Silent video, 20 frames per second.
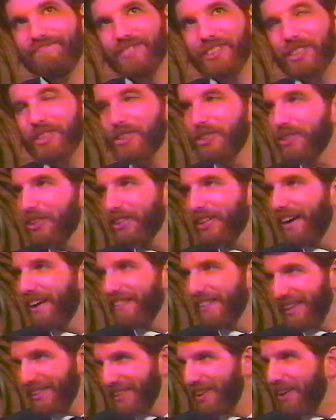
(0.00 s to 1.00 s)
Sir?
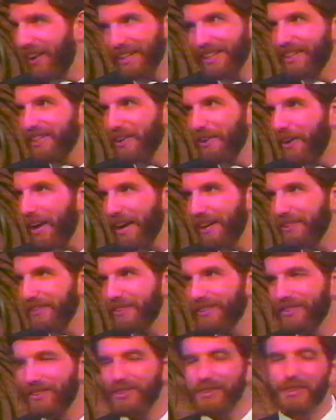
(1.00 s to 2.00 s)
I didn't know how
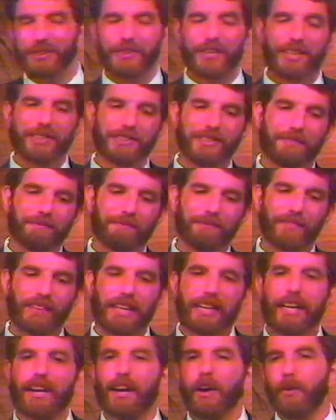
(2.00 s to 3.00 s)
to address him.
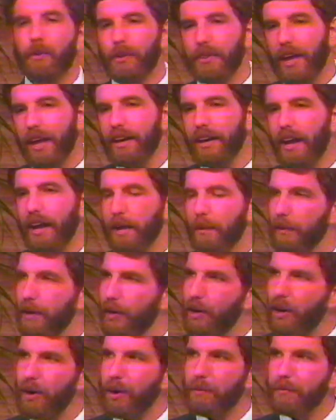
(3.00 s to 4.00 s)
Well, that night I
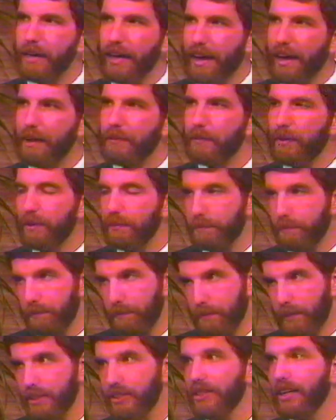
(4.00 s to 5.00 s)
went home and had
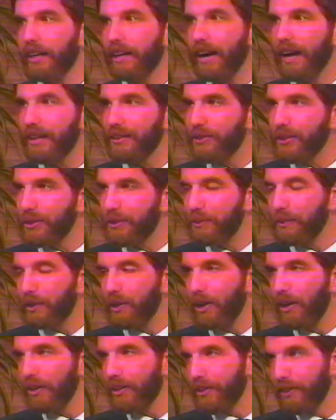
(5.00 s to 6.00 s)
what psychiatrists would
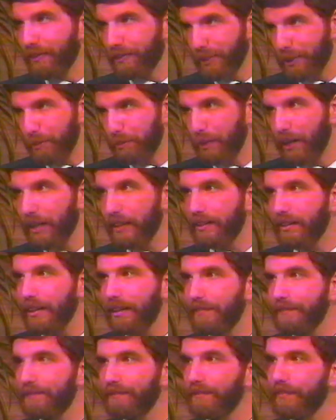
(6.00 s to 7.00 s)
call a nervous
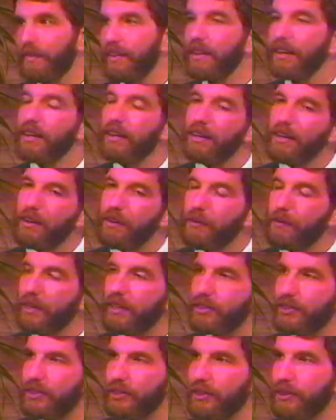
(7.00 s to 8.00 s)
breakdown.
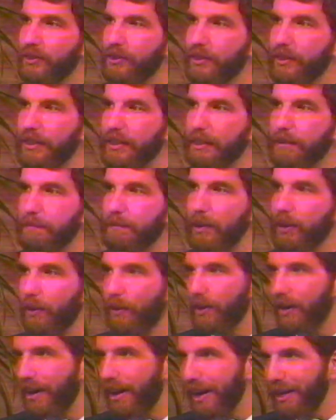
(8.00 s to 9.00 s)
Went to
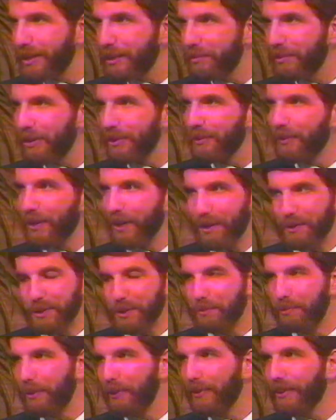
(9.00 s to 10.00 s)
Menorah Hospital, where I
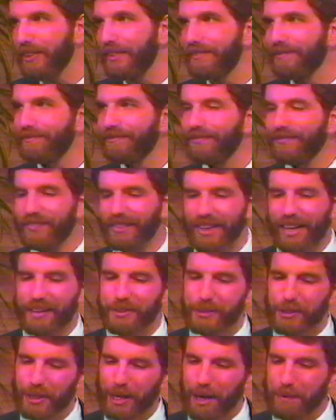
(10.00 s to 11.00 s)
was born,
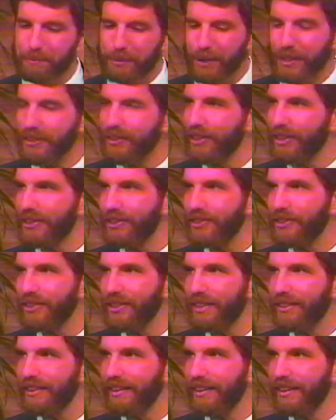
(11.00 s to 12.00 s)
and took up residence
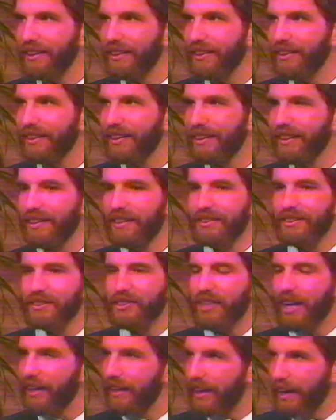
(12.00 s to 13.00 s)
in their
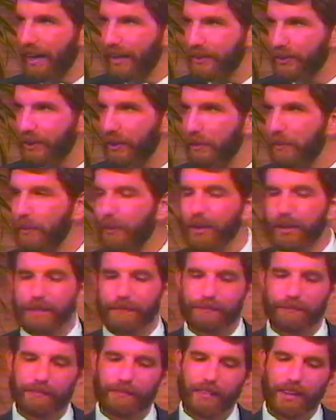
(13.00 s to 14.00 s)
psychiatric ward.
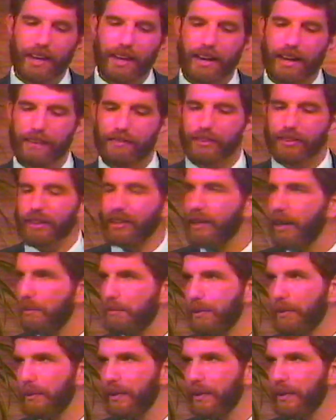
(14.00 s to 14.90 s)
And after a couple